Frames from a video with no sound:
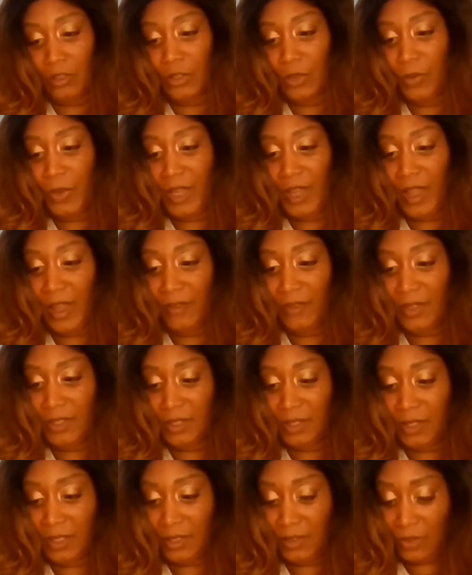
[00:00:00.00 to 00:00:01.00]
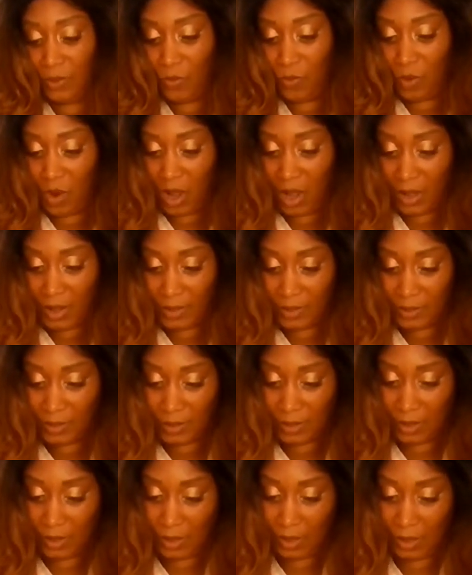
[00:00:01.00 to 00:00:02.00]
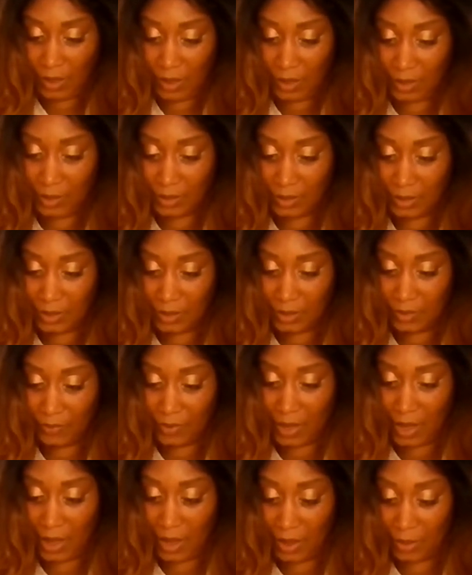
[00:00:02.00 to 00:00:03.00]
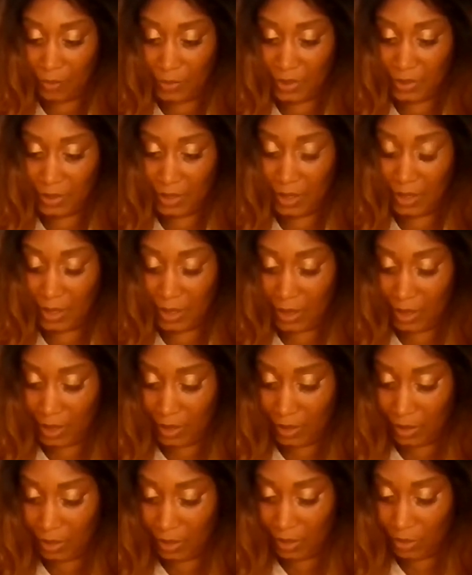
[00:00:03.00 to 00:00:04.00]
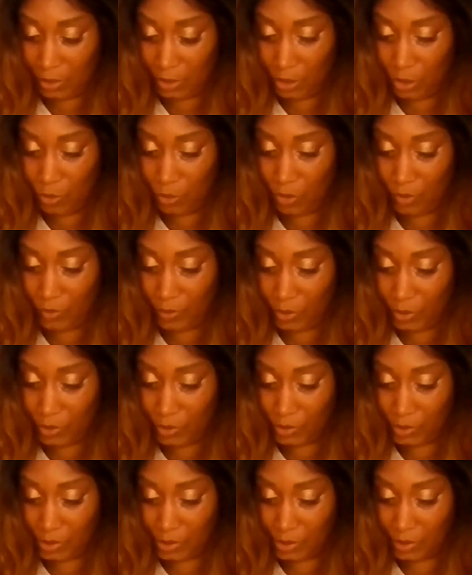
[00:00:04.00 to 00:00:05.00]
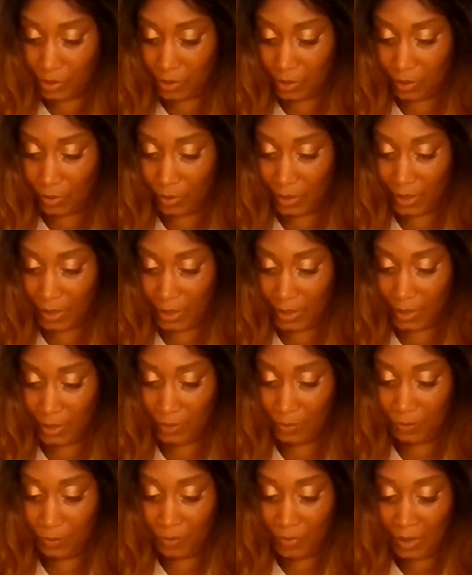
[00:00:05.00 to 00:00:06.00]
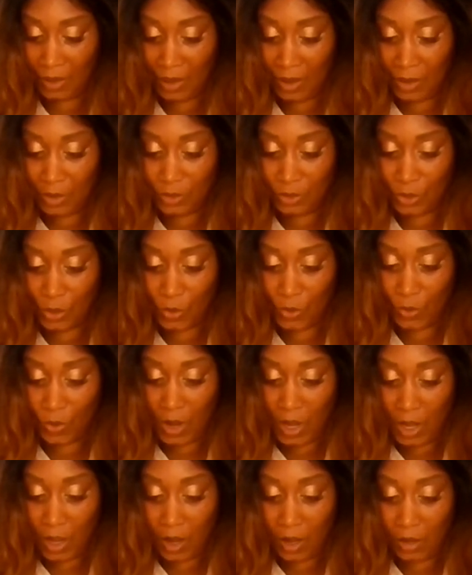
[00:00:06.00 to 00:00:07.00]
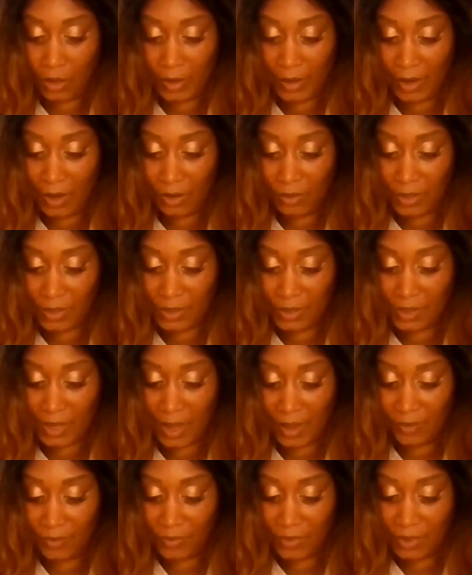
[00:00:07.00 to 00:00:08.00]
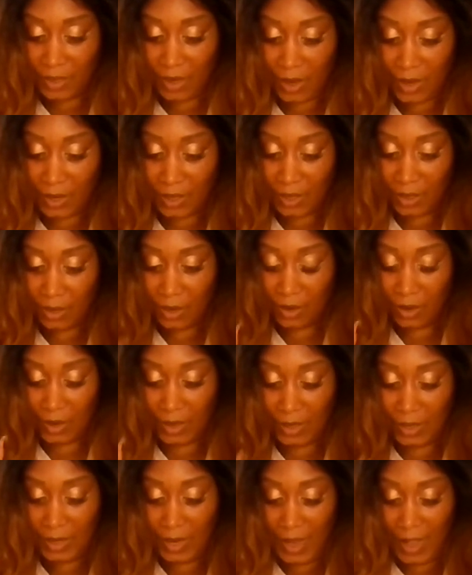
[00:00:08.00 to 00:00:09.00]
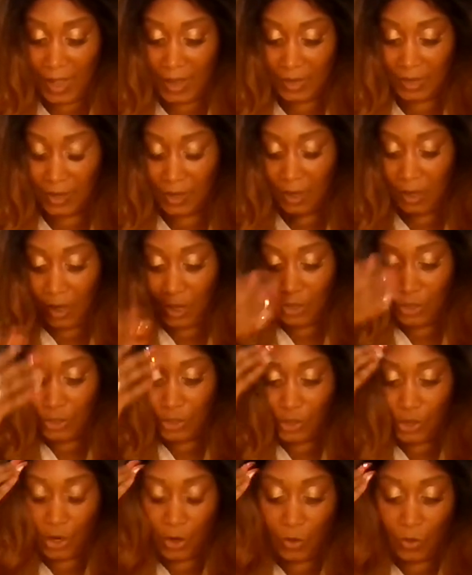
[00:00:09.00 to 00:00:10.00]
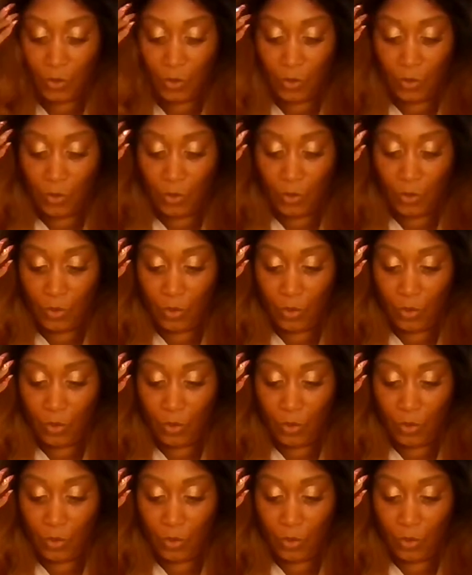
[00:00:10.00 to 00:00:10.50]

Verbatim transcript: So we have the Six of Wands, Six of Cups, and the Universe, okay? So, Aries, I feel like, again, you know,